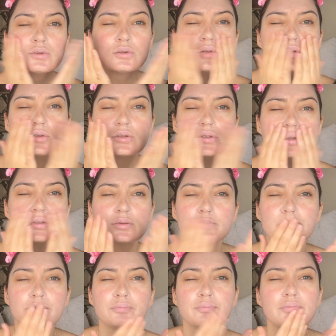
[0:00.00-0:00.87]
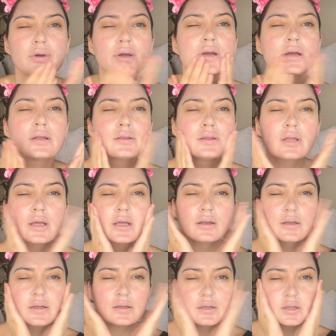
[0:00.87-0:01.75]
So just pat
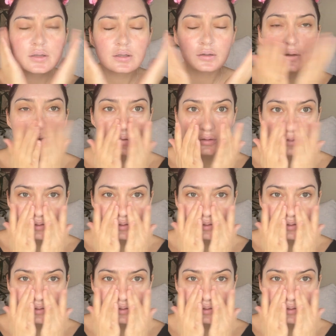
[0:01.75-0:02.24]
that in.